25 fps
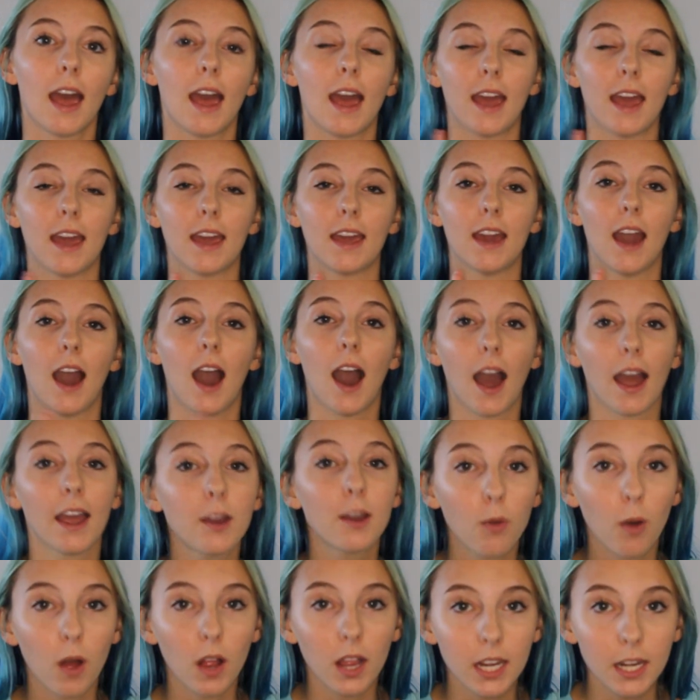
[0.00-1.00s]
a high
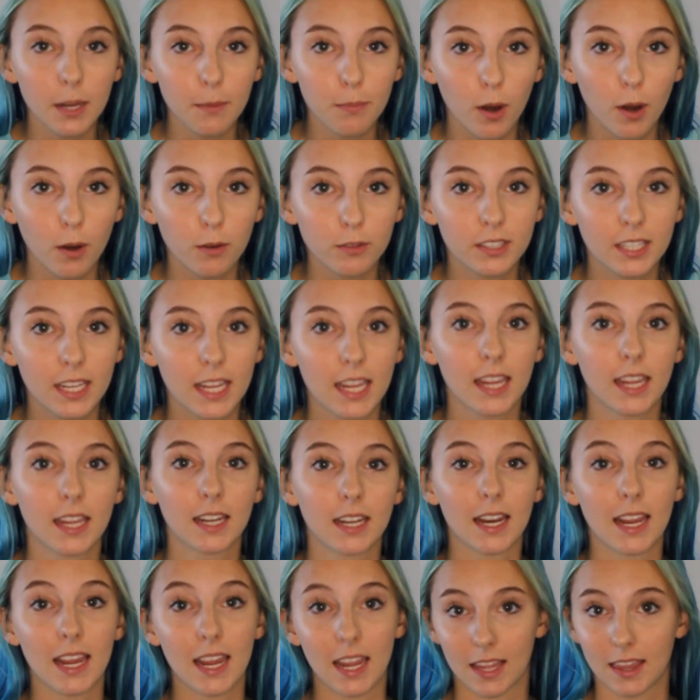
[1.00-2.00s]
quality
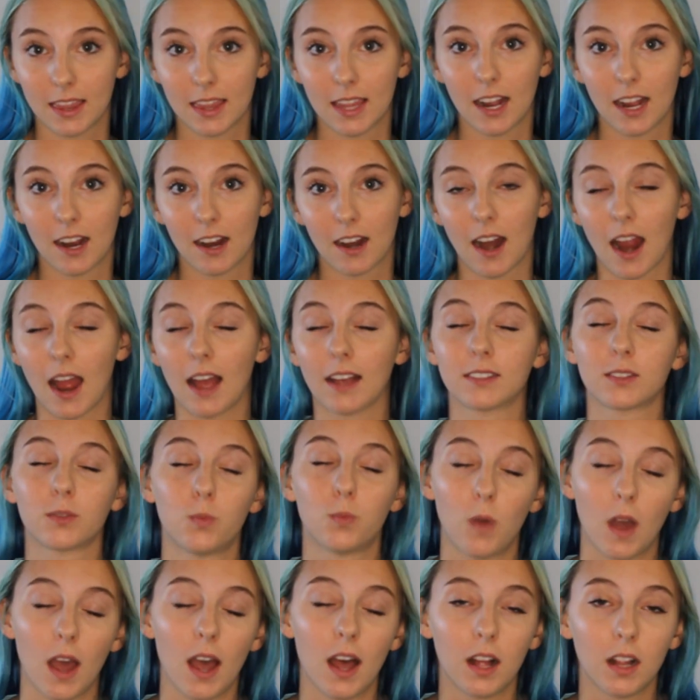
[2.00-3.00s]
protein in there
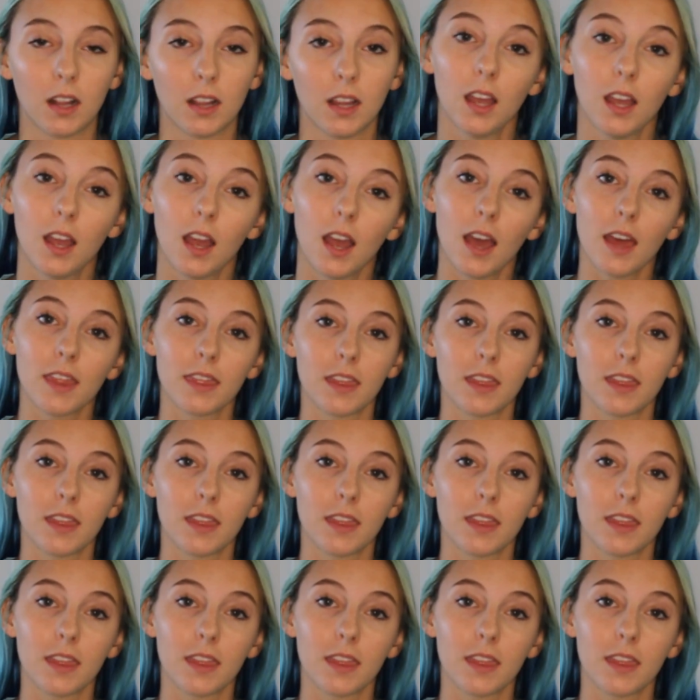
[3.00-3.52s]
as well.